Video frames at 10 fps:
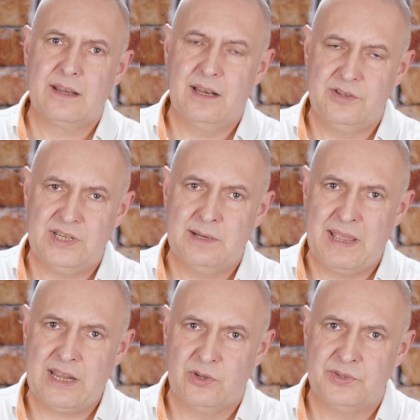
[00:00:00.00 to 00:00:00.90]
closing the
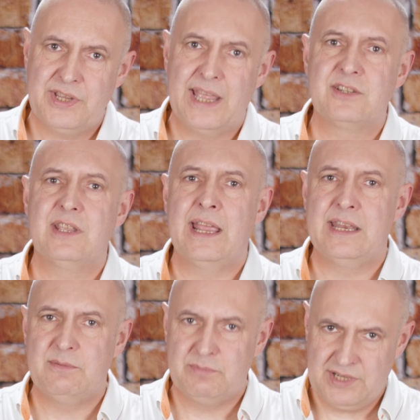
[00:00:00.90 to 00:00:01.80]
main contact,
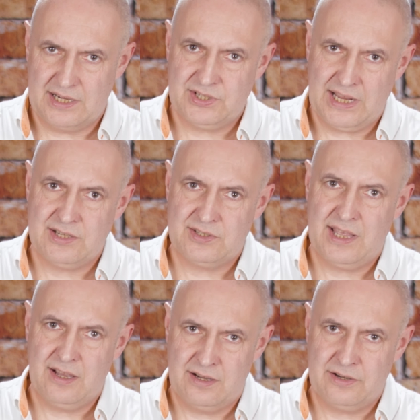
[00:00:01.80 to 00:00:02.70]
and it protects against
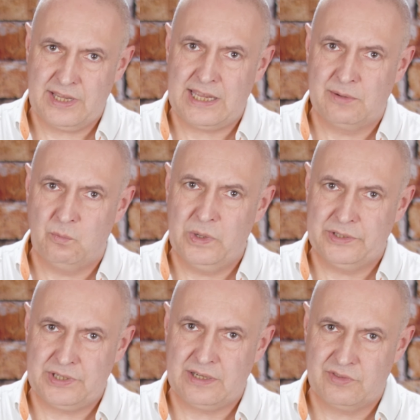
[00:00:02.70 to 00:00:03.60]
that arcing and
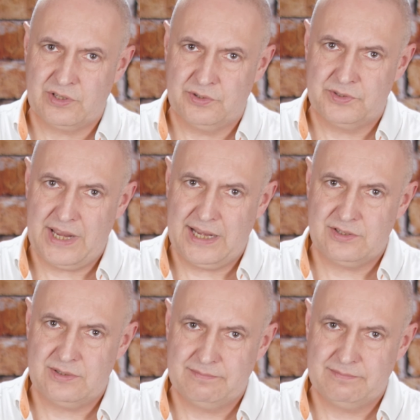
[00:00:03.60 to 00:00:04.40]
welding of the contact.